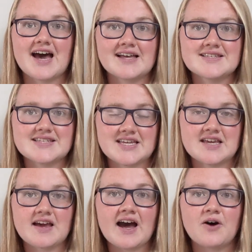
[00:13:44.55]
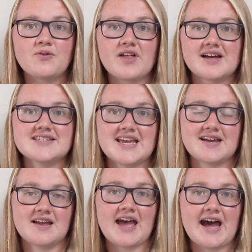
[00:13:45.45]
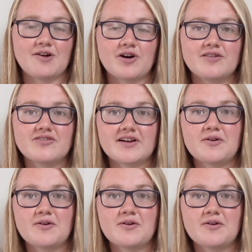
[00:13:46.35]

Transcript: and seeing how they are taken care of